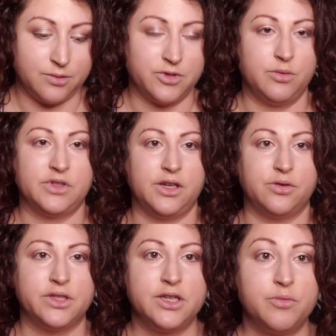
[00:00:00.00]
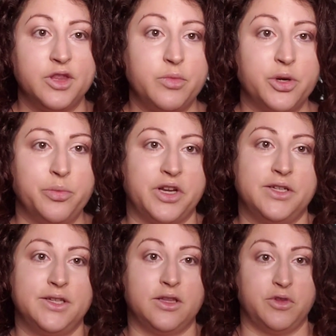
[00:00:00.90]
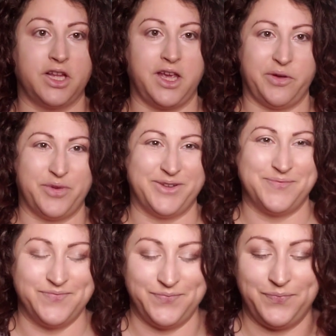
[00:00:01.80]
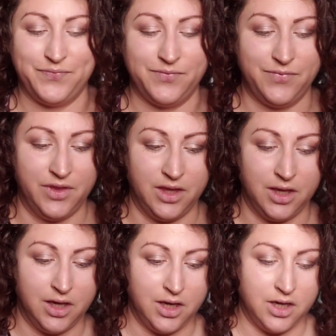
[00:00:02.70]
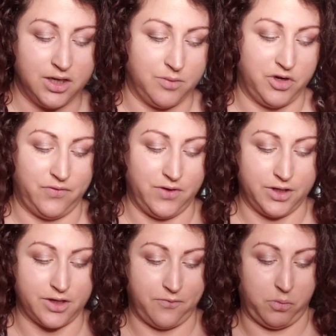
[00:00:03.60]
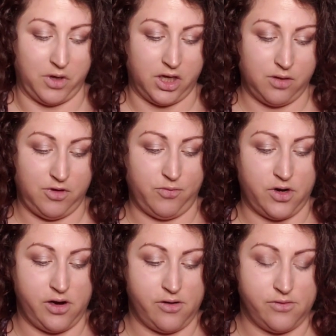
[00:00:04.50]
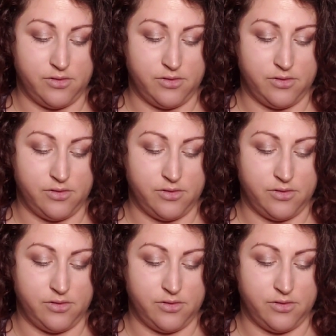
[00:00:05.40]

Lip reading: Sometimes I don't see them in the mirror, but I see them in the camera. I'm going to finish up with my Gimme brow.